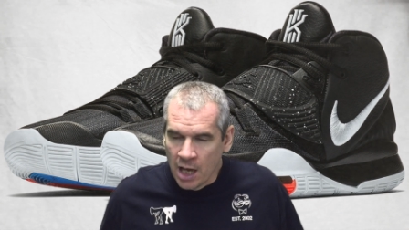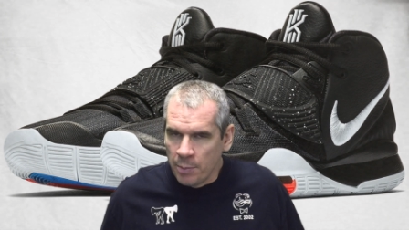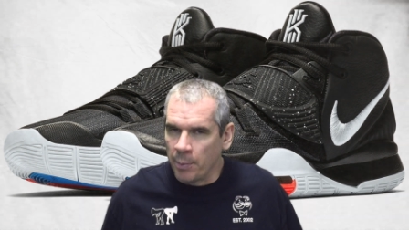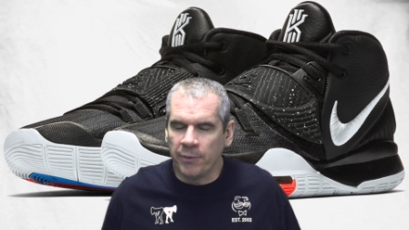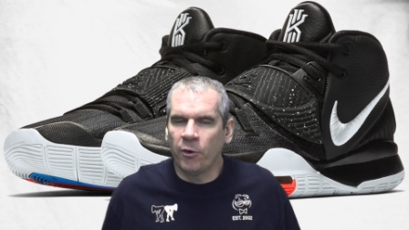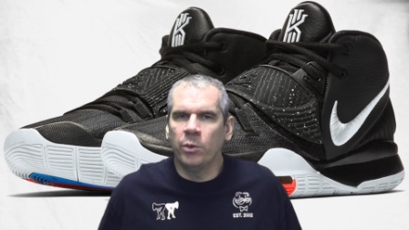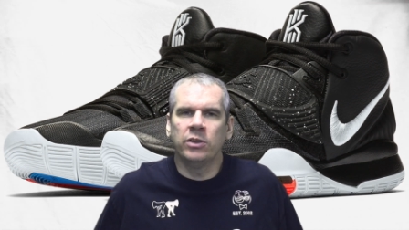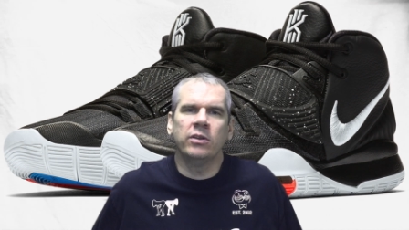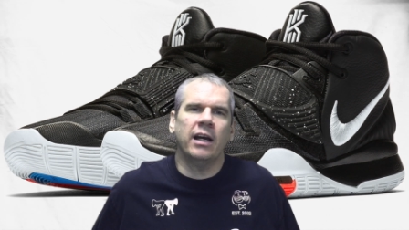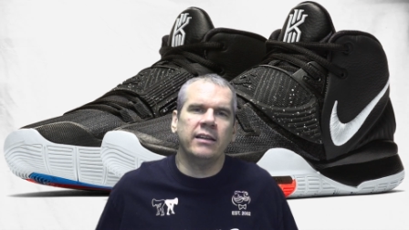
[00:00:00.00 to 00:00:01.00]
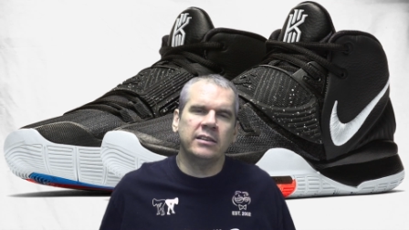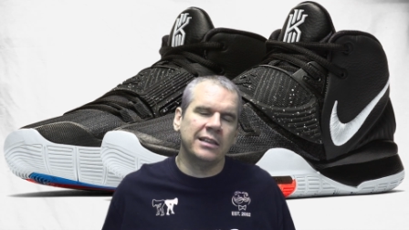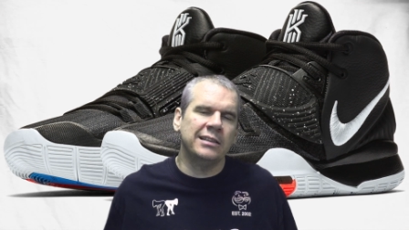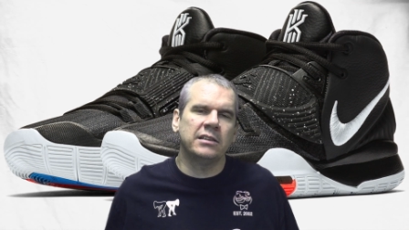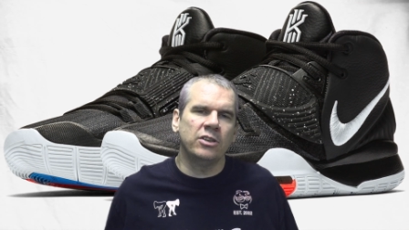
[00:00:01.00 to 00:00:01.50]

But before we do that, this is a